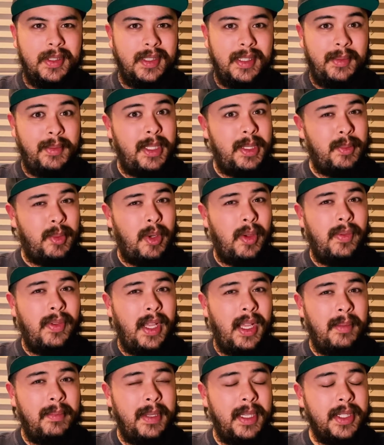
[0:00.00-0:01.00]
somebody's
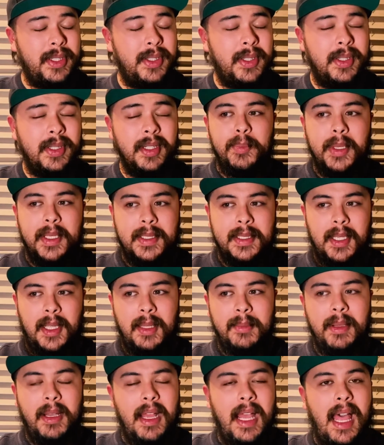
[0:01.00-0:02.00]
profile picture, but it's all
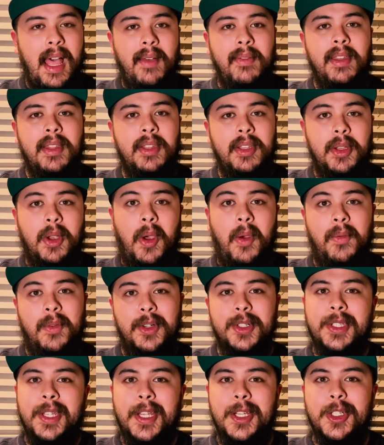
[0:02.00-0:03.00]
about having the
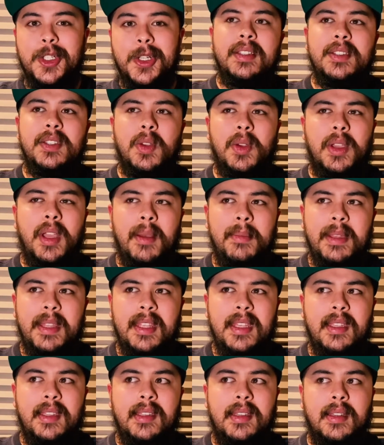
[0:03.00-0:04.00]
conversation. So it got me
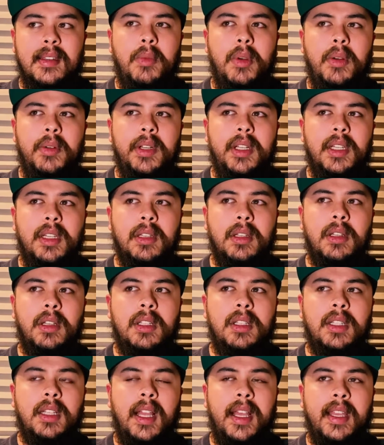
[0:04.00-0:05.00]
thinking, what would it
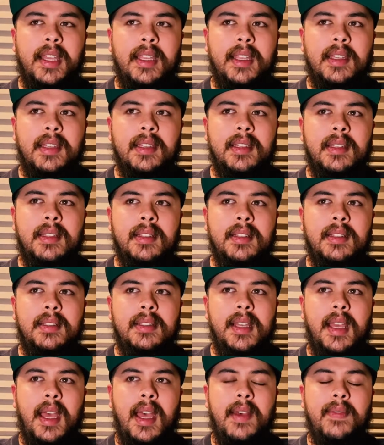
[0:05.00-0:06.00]
look like
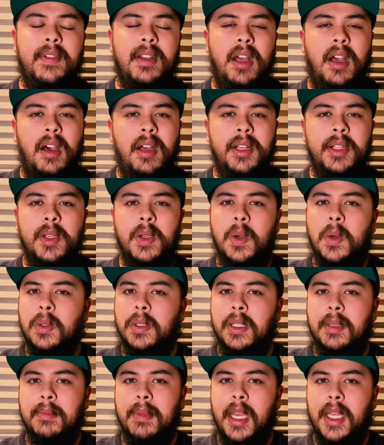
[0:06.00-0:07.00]
to have an audio
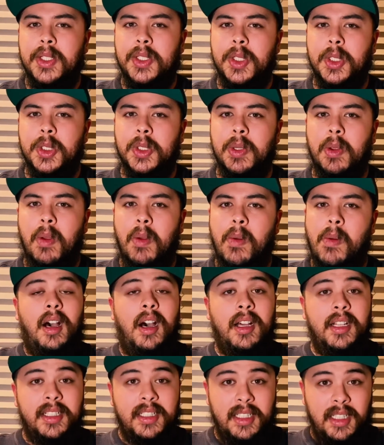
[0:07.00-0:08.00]
only magic show?
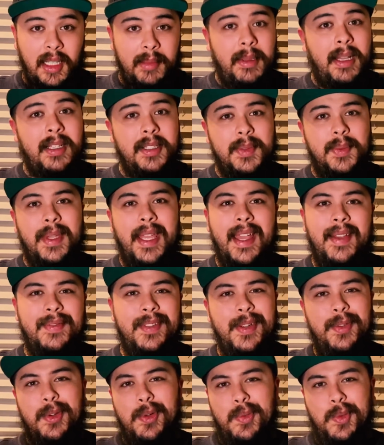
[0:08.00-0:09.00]
On Clubhouse, we have
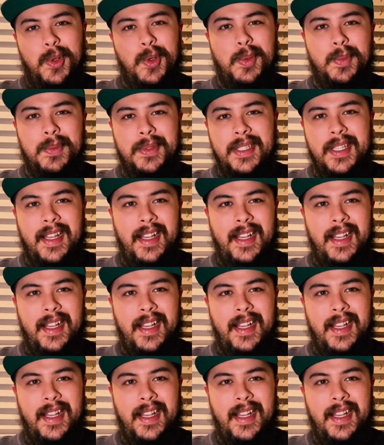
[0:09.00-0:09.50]
different rooms.